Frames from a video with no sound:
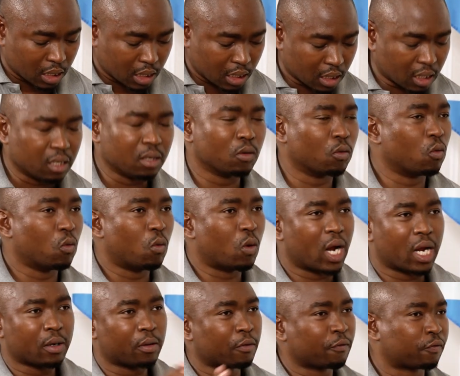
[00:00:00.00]
In
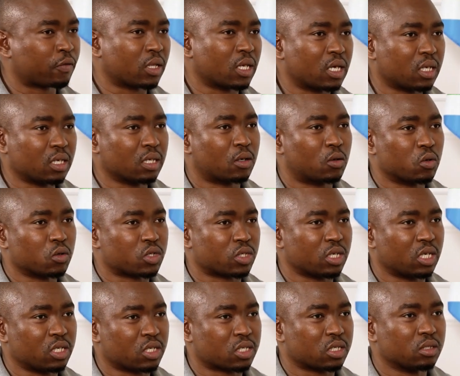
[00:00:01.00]
one of their
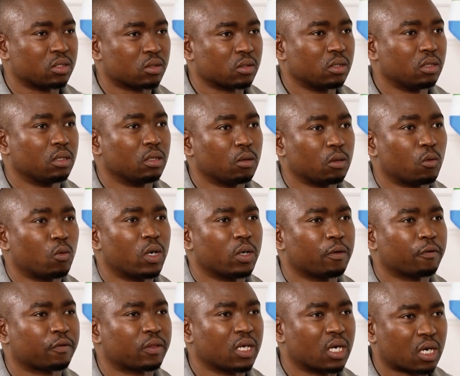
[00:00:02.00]
negotiations, or in one
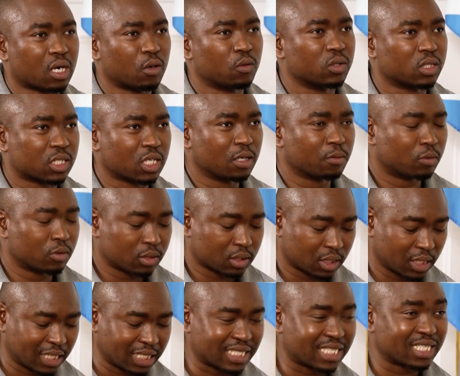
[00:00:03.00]
of their round tables,
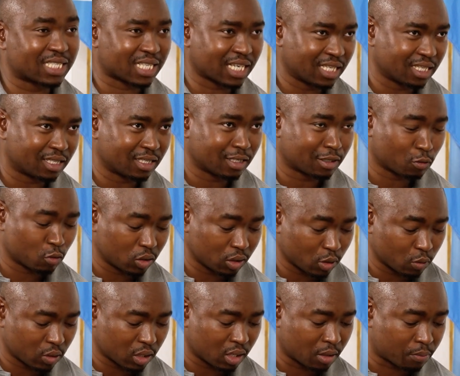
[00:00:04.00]
they decided when they
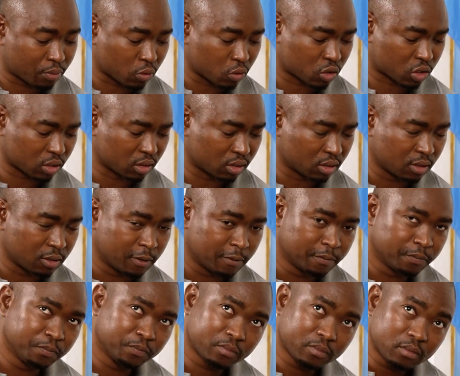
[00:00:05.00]
were approaching
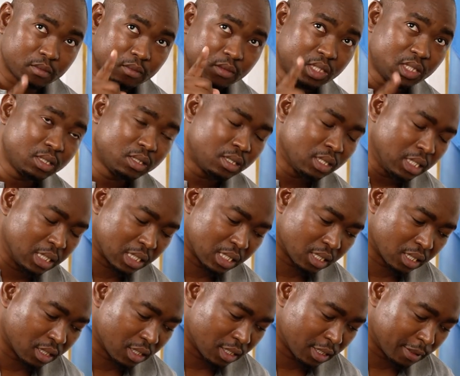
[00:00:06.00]

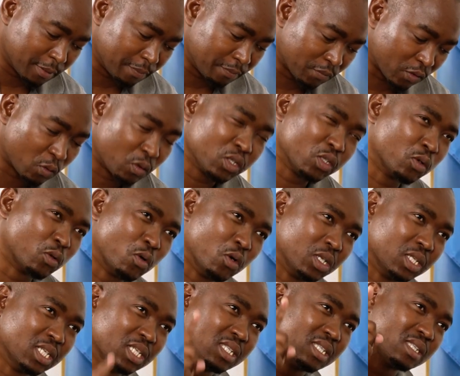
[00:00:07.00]

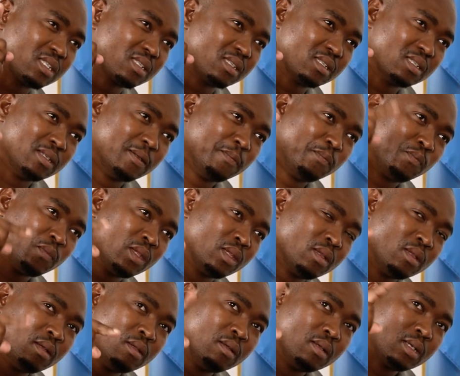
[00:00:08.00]
the,
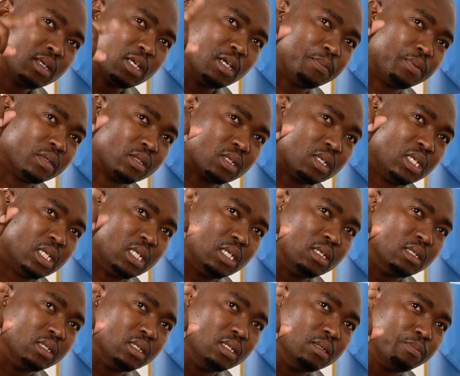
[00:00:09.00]

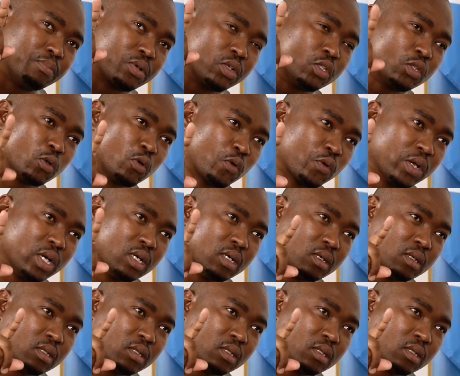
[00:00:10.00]
capital in Pretoria,